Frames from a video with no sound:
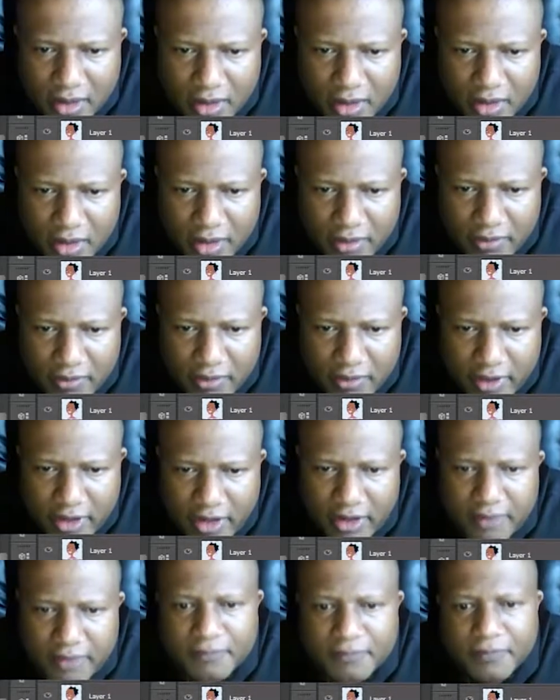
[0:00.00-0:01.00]
there.
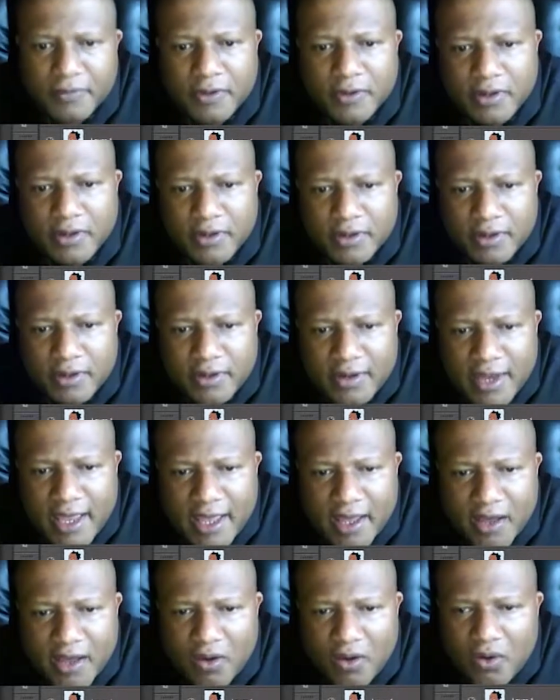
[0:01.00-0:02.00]
Now,
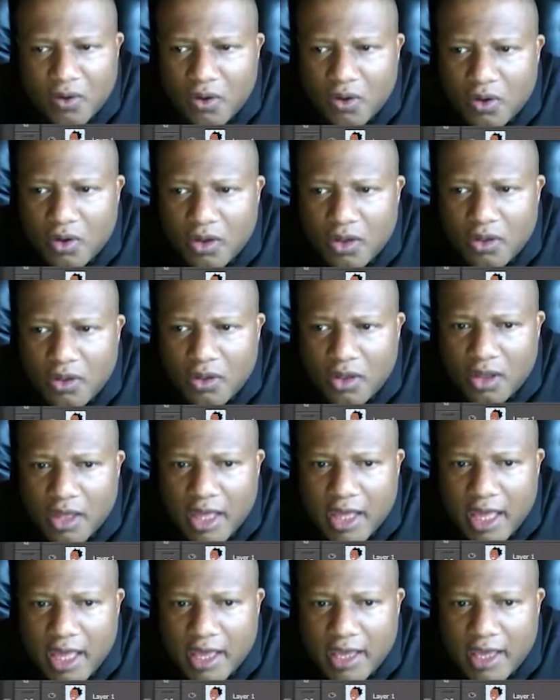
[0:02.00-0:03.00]

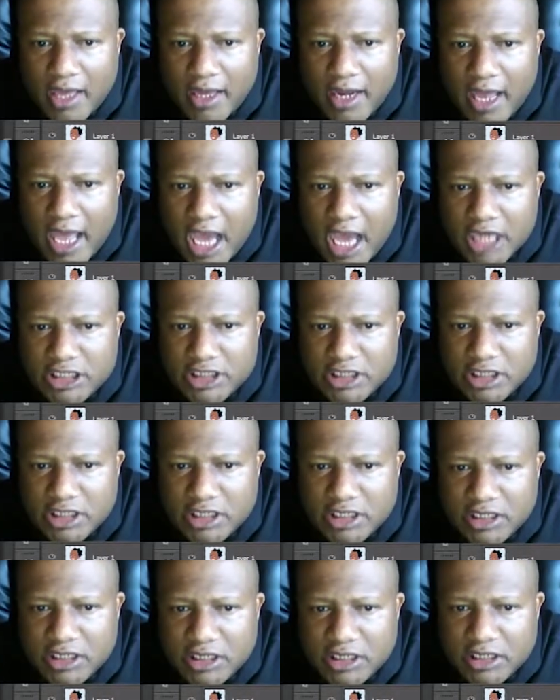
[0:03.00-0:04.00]
and actually,
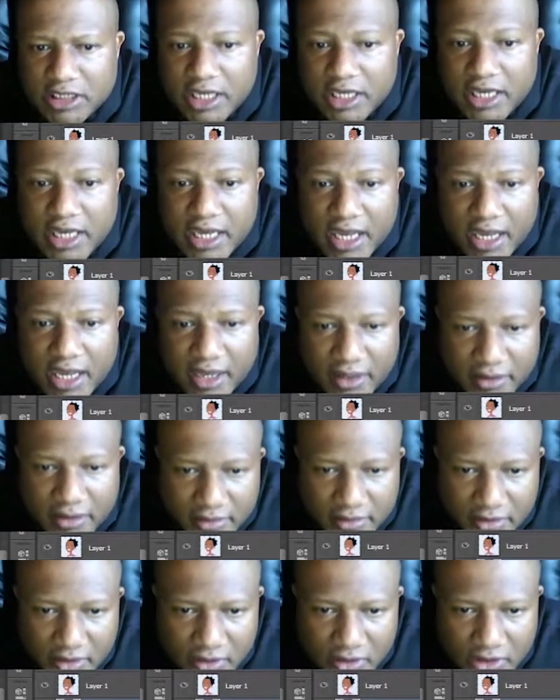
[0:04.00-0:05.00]
yeah.
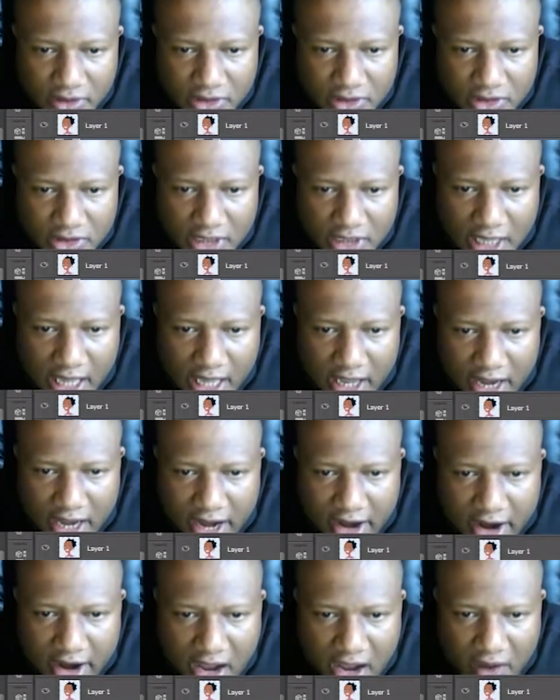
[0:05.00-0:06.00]
The hair
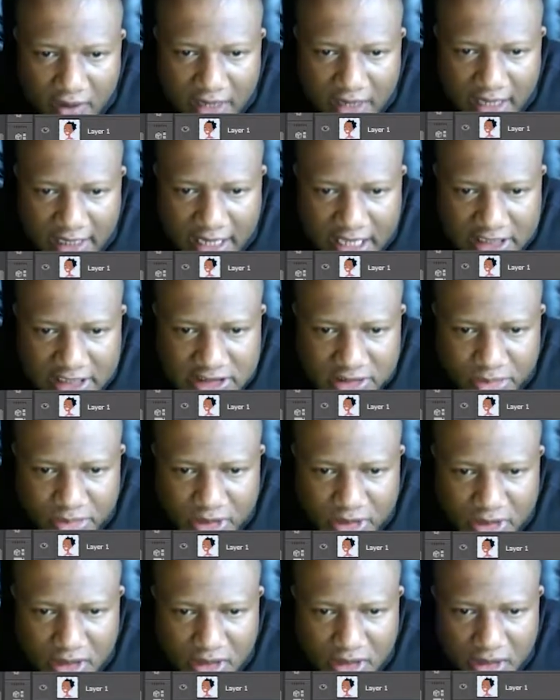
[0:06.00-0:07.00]
outline has to be
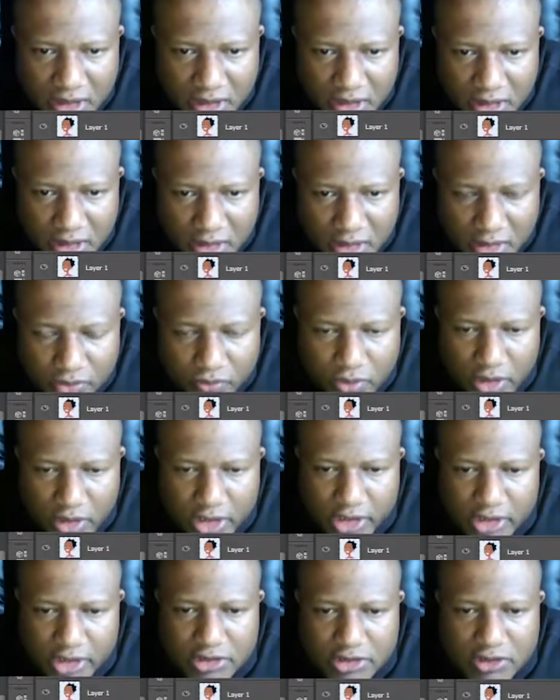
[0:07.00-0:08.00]
really good.
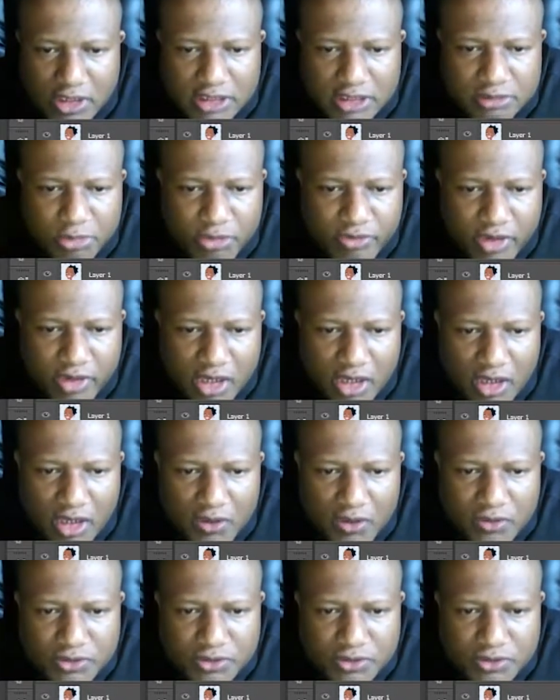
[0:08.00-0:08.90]
So let's move in close.